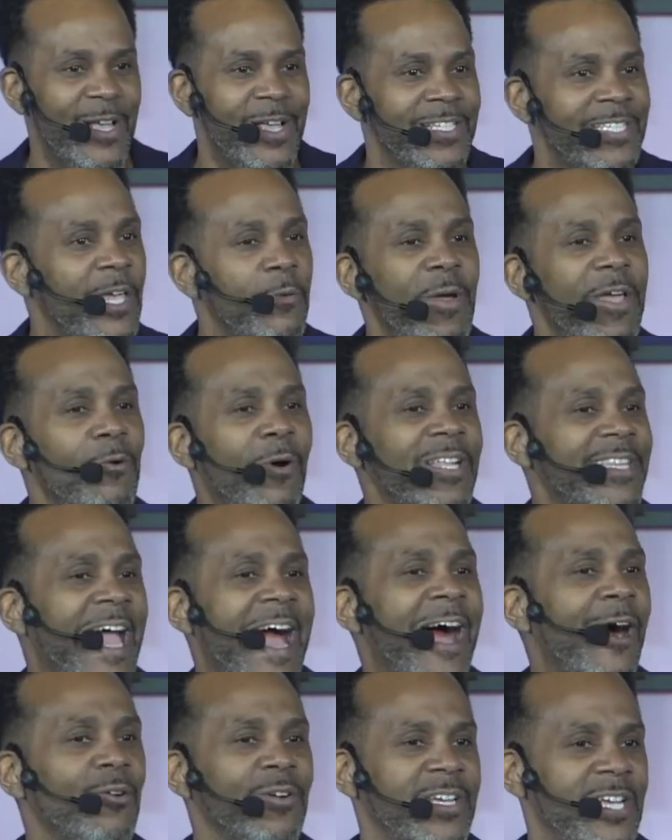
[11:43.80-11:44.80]
See, we want the
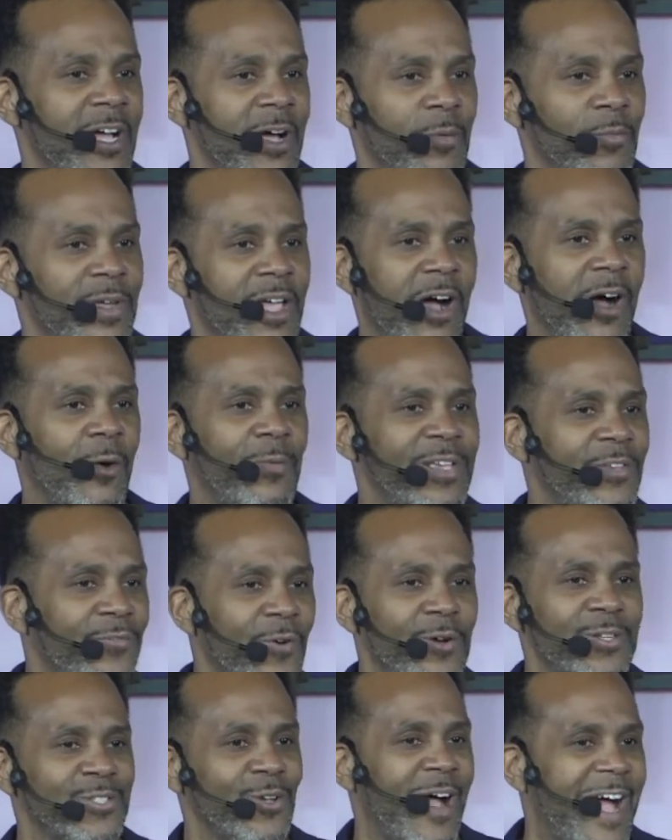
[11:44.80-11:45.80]
outcome. We always
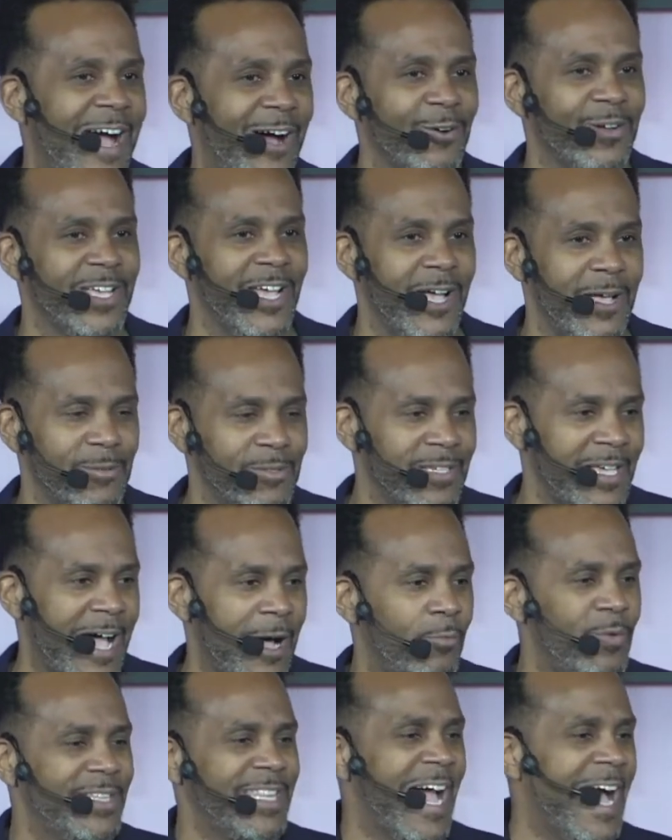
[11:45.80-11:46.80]
focus on outcomes.
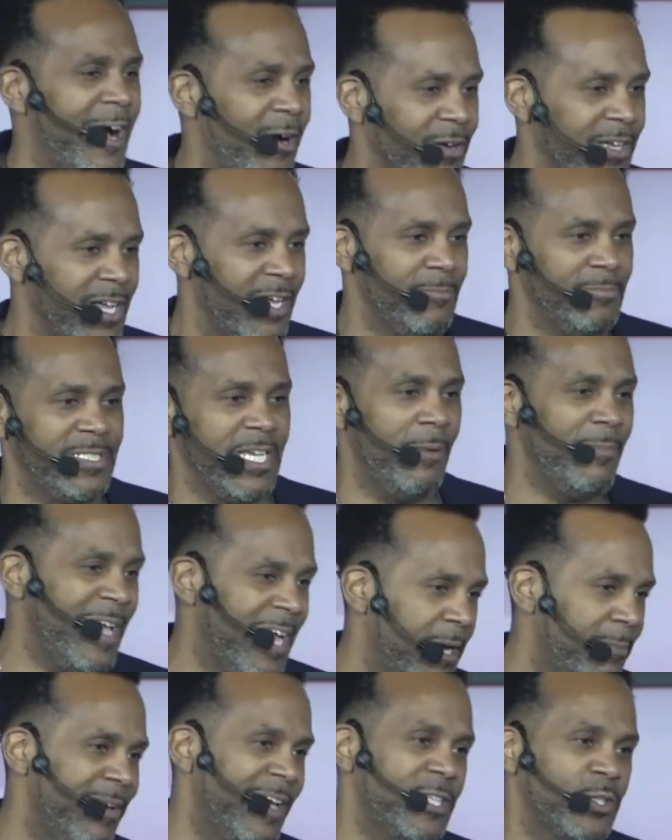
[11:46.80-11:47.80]
I want the outcome. Tell me
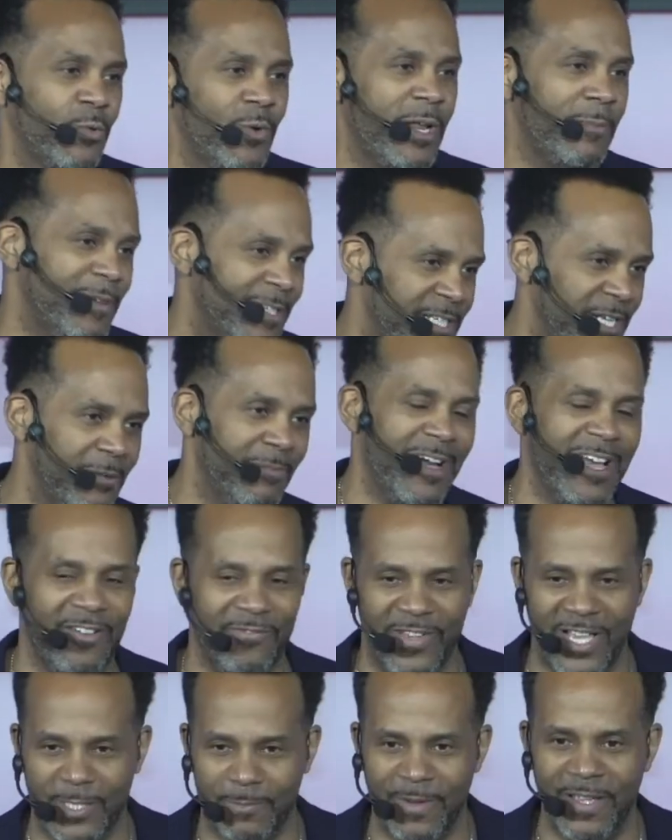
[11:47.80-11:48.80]
how to make 20% of my
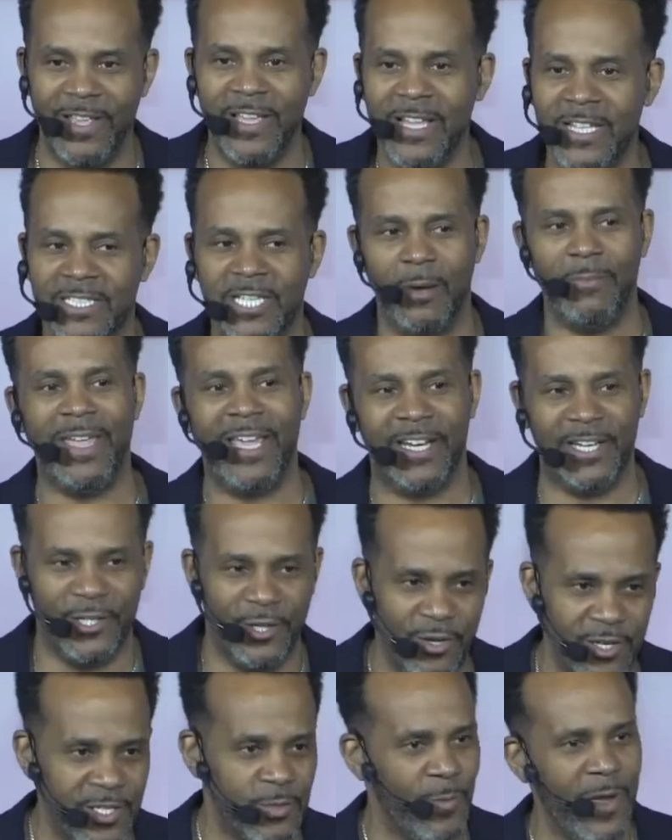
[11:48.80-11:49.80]
investment. Tell me how to
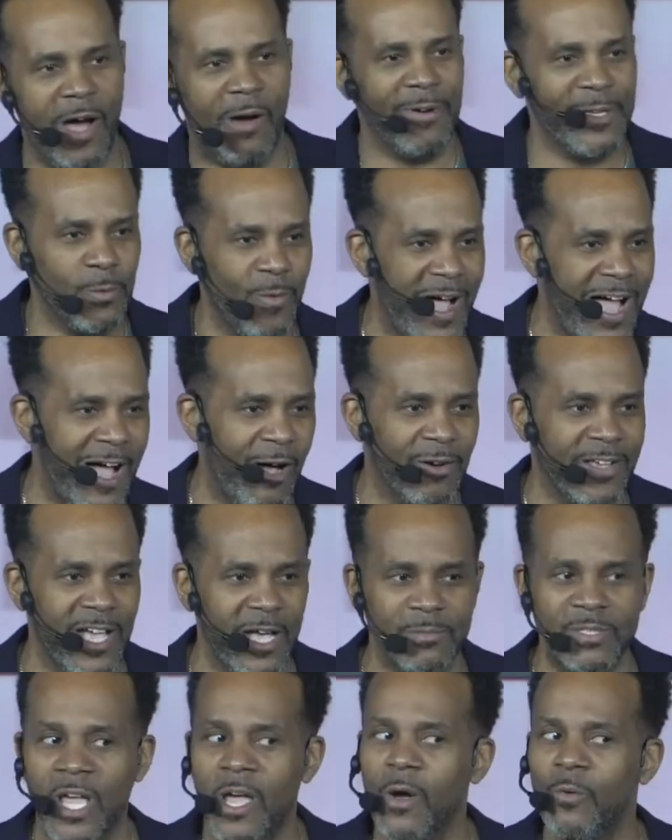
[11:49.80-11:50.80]
do this. We always want
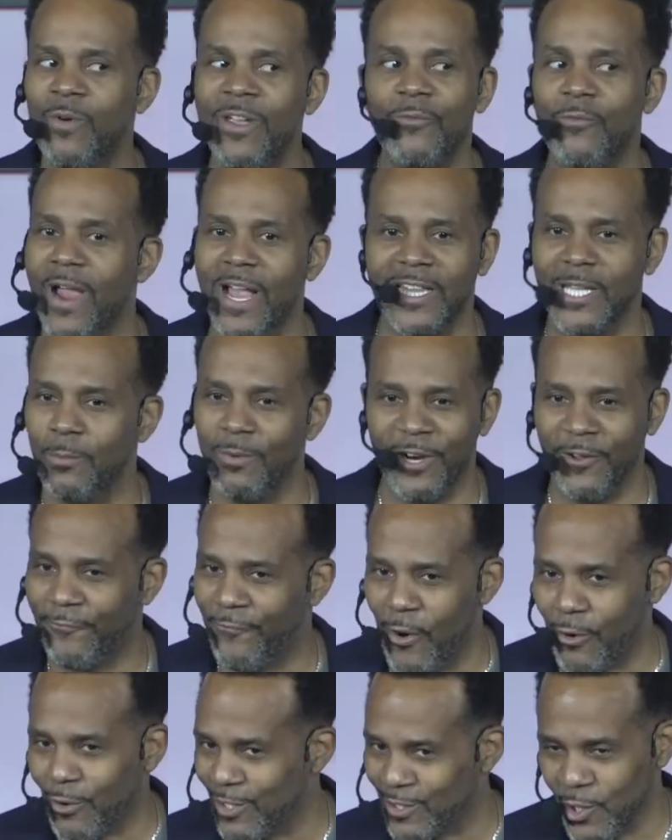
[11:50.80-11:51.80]
outcomes. We rarely want to
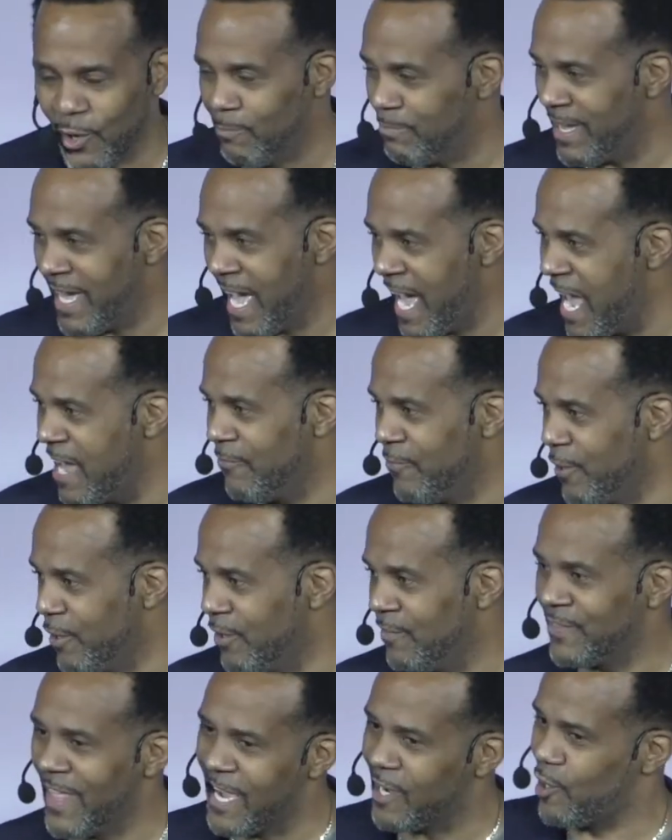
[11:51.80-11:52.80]
focus on
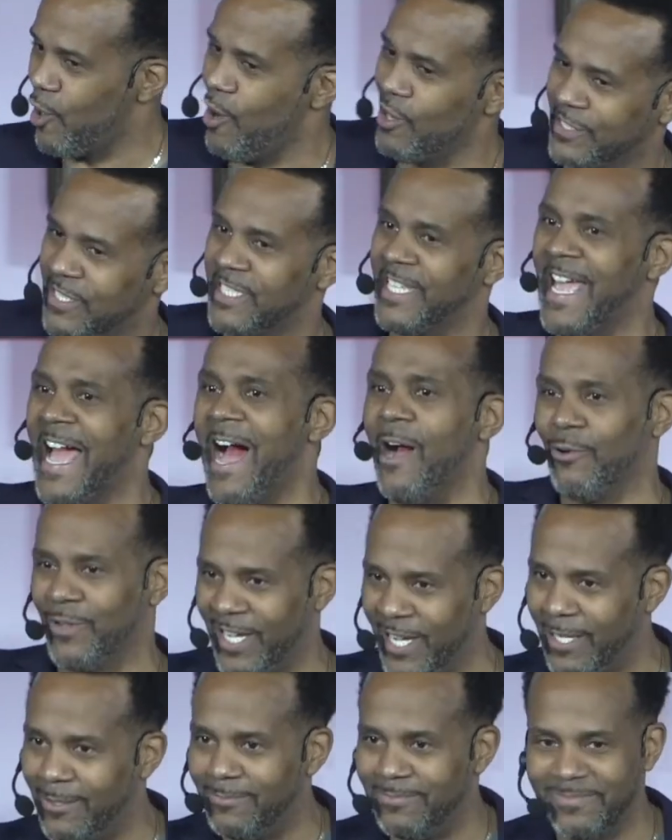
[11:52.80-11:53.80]
behavior that causes the
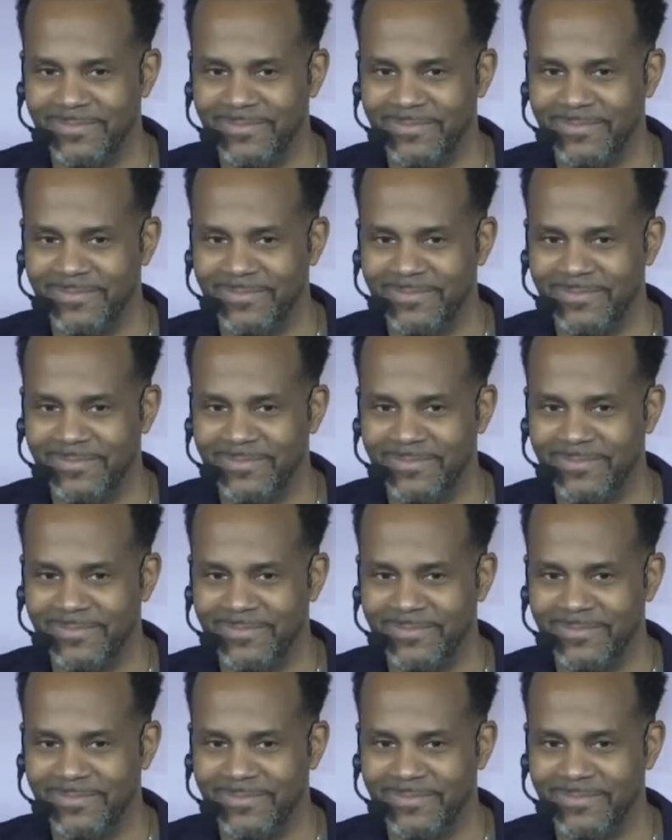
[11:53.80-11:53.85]
outcome.